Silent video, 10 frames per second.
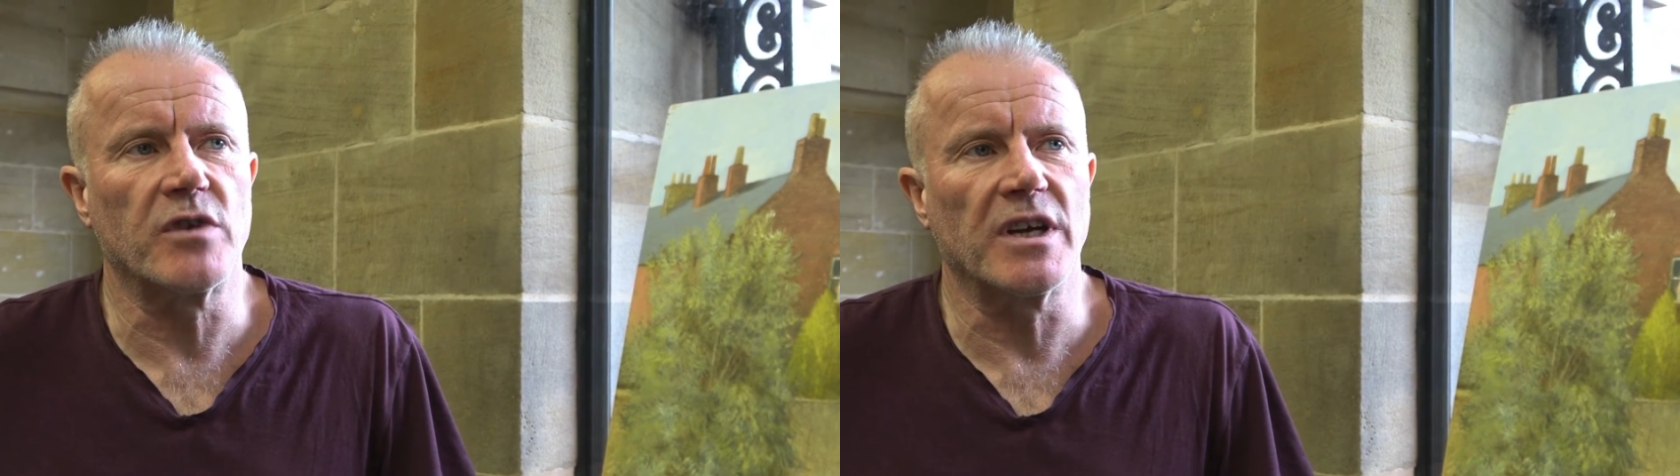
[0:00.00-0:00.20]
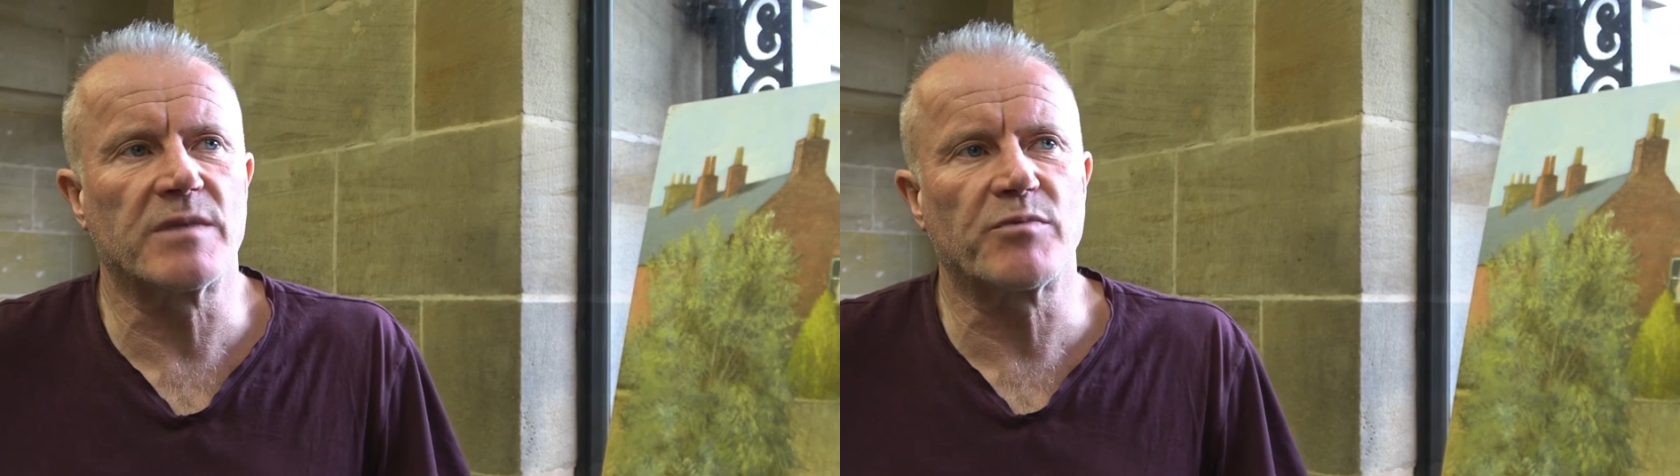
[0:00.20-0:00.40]

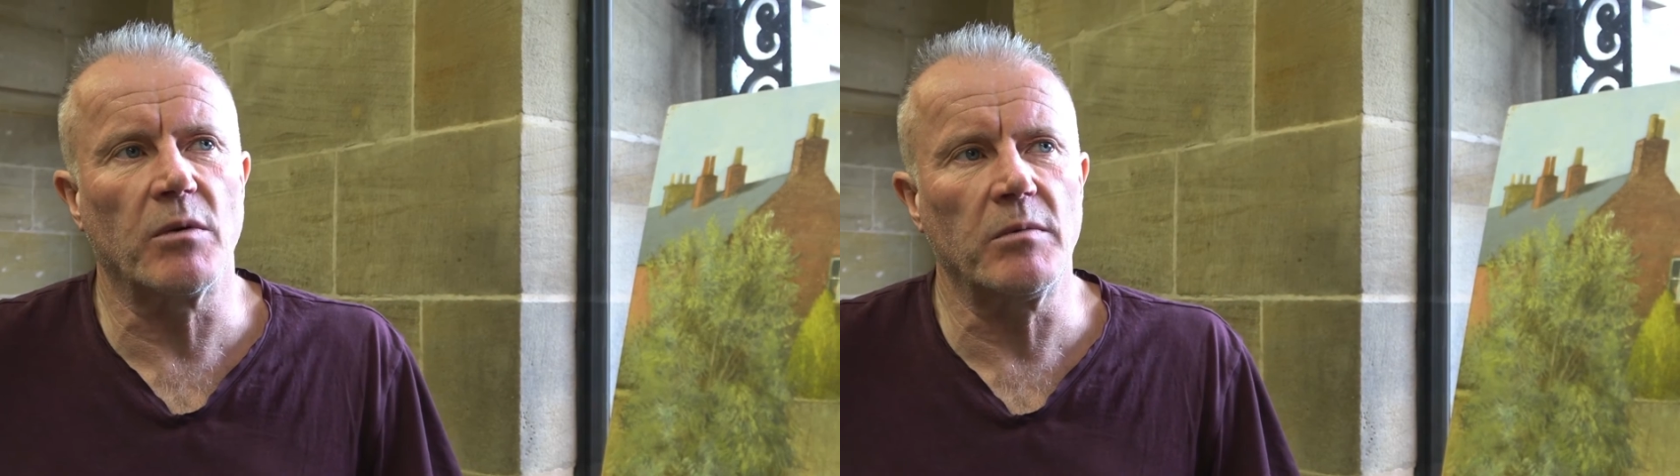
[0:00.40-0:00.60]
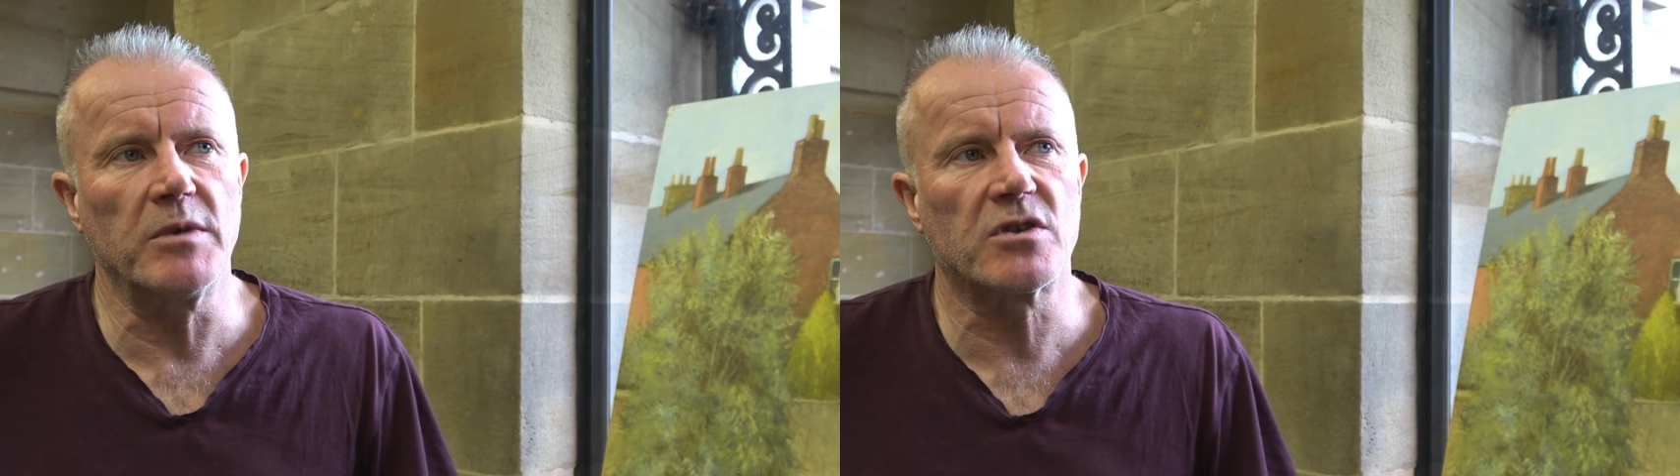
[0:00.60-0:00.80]
It's
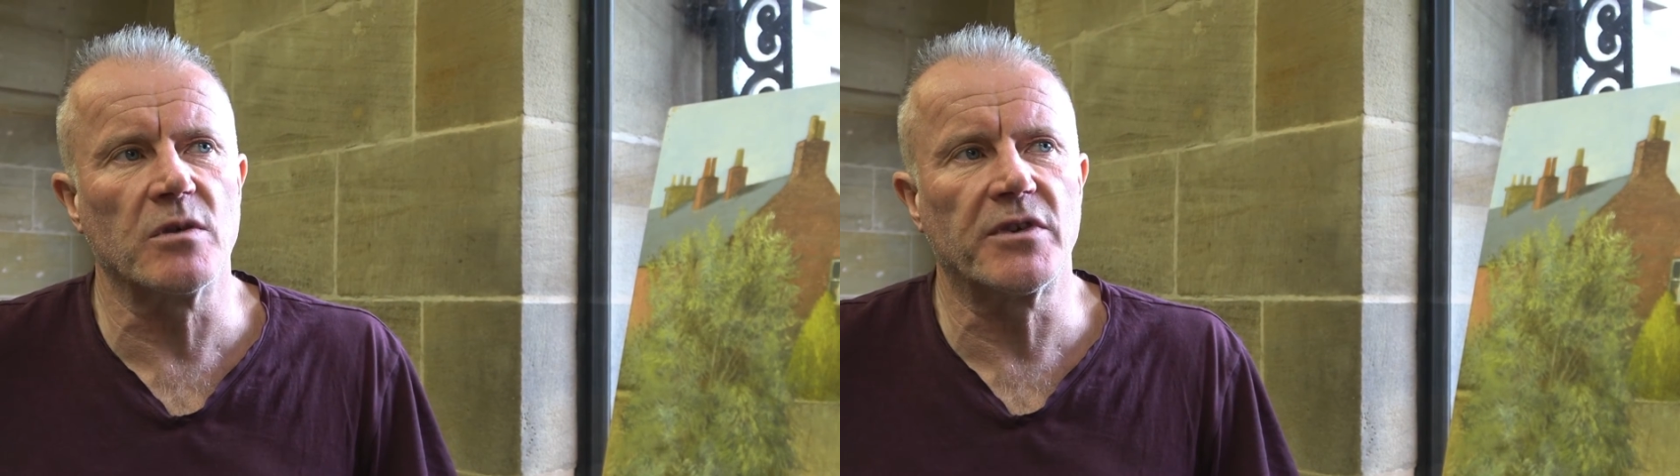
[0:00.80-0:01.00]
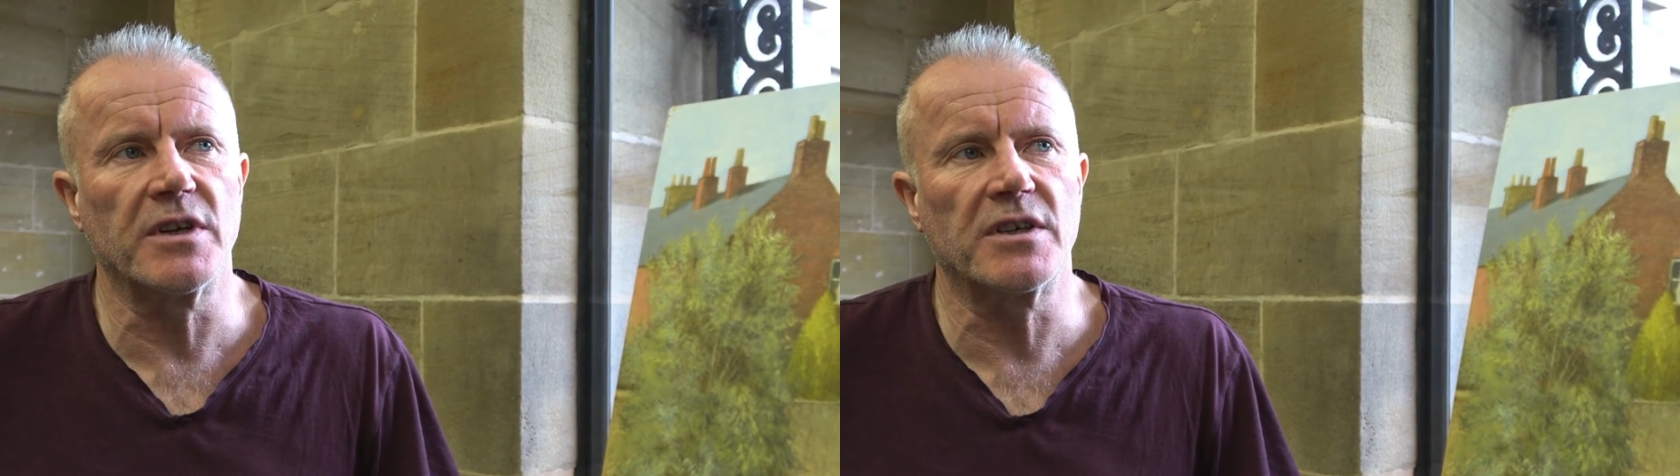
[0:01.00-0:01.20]
probably
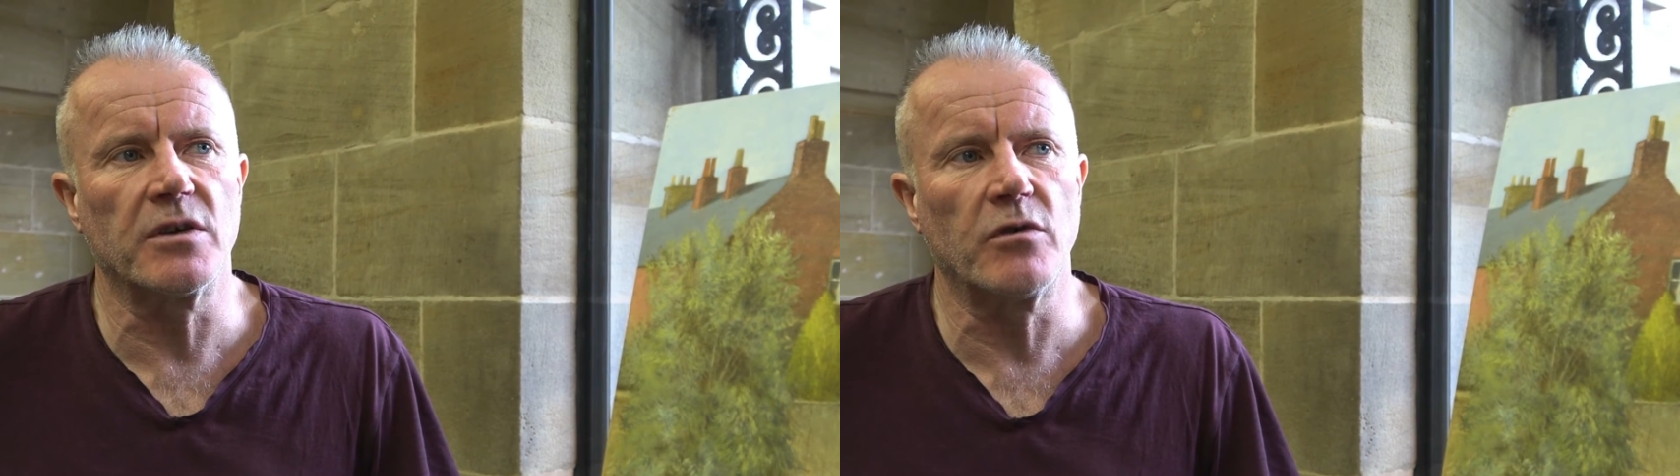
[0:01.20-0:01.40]
something to do